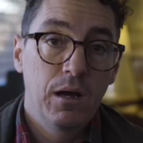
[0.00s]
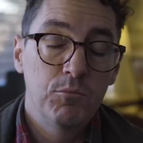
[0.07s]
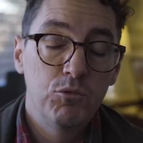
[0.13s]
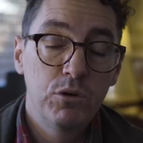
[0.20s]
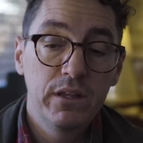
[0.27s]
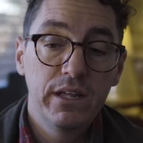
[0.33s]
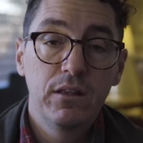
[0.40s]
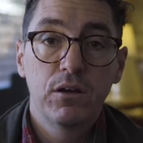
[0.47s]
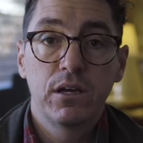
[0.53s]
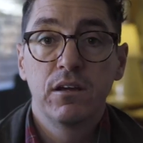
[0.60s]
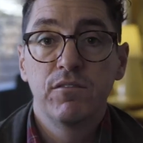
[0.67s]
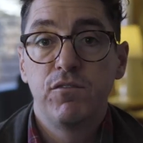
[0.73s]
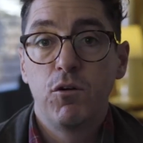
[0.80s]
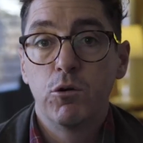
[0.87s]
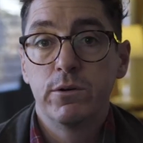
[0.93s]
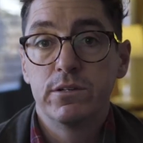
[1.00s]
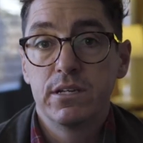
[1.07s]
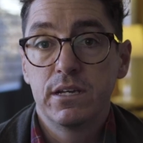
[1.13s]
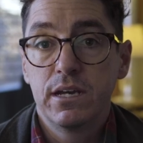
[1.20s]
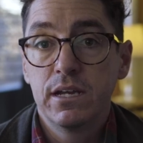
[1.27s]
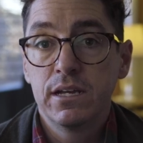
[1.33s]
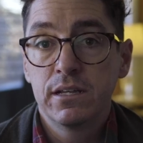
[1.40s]
I'm really looking forward
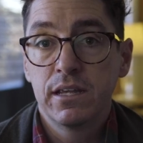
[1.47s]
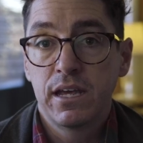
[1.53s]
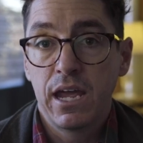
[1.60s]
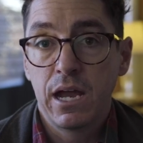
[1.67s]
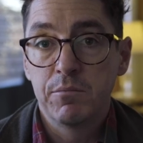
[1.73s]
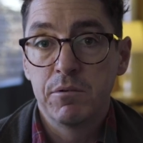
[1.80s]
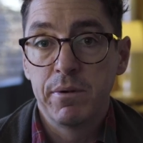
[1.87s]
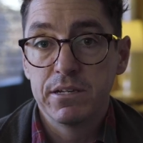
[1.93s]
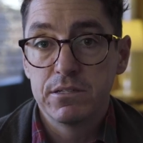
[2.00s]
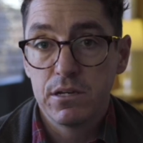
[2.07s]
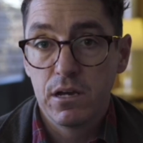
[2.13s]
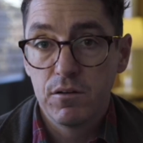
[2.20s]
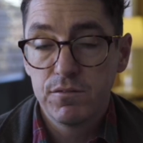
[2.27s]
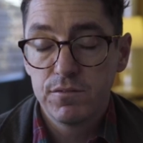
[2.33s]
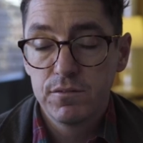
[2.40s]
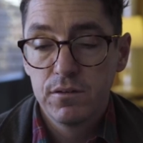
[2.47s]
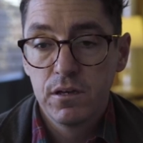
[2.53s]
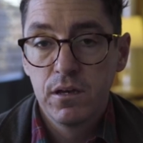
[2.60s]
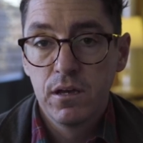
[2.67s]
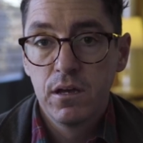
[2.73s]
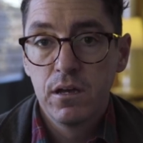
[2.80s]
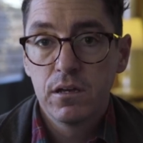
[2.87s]
to getting the camera myself,
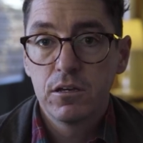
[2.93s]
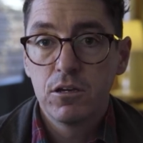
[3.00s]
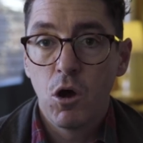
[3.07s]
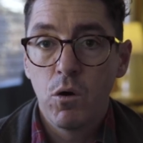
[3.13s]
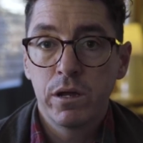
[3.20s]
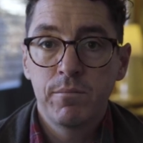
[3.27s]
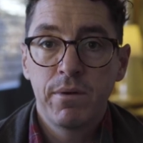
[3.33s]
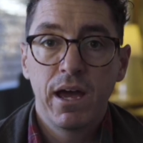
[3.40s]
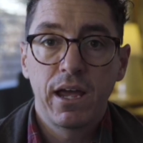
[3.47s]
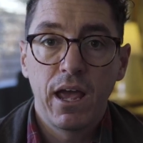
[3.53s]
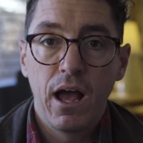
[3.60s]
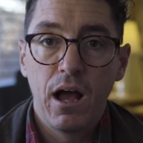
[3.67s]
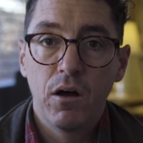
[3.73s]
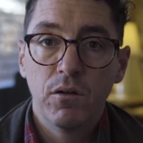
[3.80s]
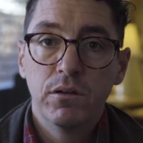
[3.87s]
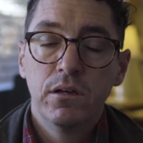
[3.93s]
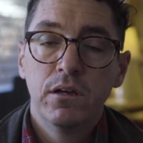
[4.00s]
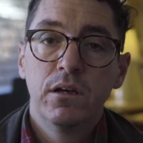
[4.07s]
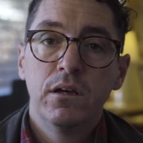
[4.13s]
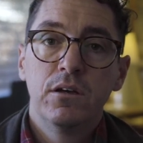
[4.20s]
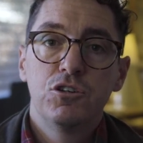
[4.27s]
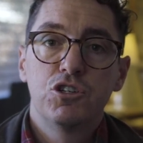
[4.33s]
going back out,
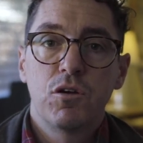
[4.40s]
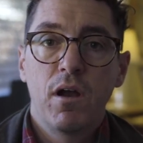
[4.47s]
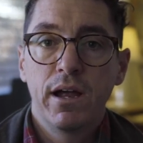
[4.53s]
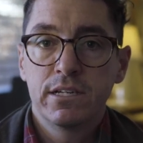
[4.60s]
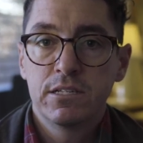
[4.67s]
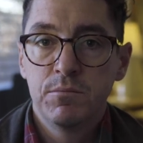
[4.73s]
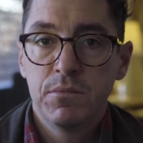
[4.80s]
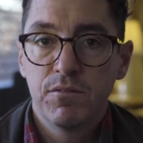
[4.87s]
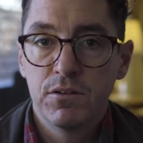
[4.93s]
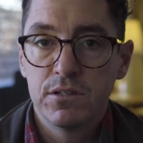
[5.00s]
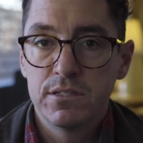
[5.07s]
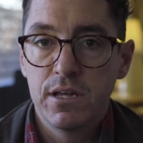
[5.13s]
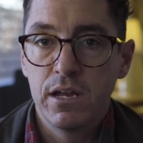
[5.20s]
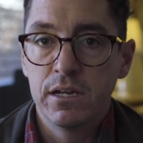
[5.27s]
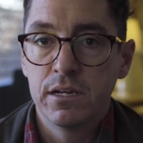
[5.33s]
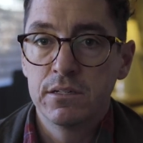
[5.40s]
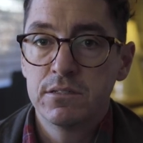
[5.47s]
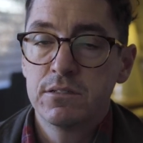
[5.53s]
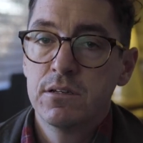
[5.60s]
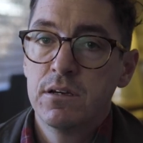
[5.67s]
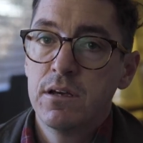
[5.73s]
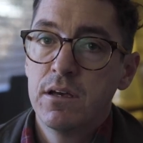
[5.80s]
trying some different
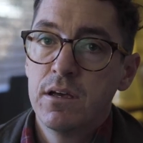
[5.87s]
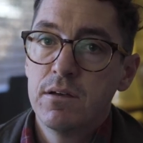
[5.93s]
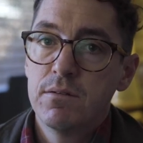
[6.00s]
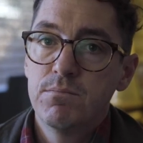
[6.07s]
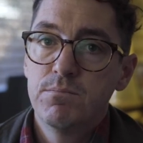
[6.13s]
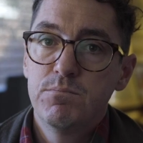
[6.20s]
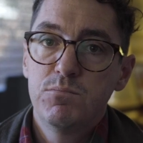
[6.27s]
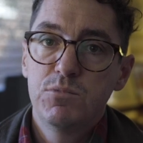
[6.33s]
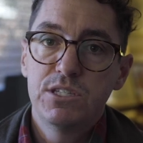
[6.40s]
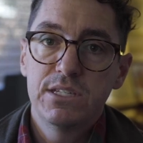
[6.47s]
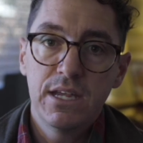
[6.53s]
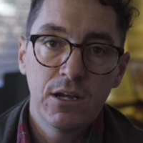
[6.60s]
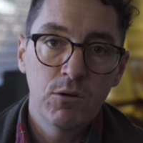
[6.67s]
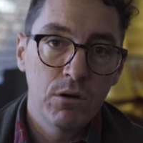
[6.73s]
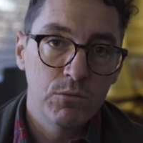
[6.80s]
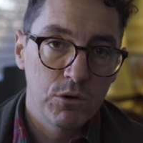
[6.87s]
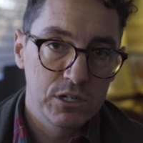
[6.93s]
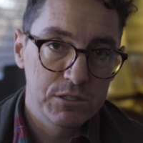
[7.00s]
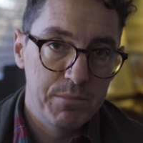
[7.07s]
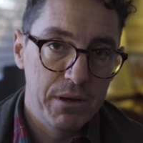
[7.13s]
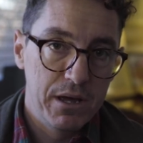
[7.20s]
settings, seeing what works